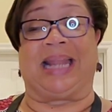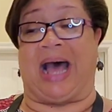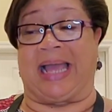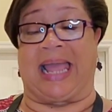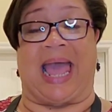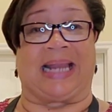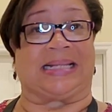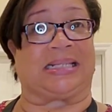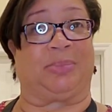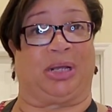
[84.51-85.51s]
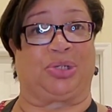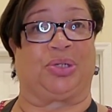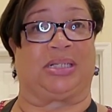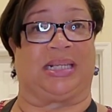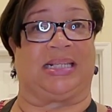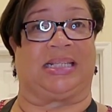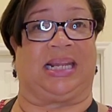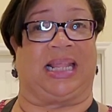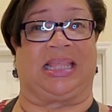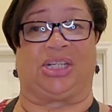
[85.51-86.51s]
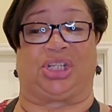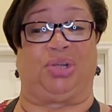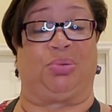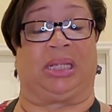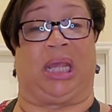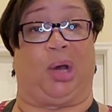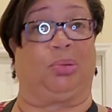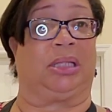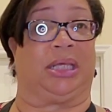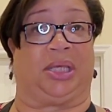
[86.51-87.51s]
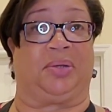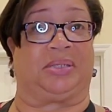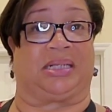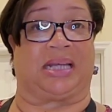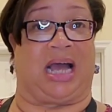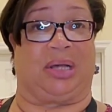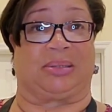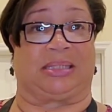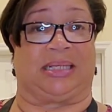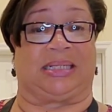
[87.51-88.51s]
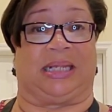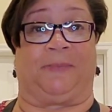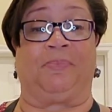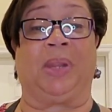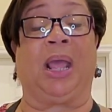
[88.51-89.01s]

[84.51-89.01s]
Now, I added some extra seasoning. I think she really only used the taco seasoning.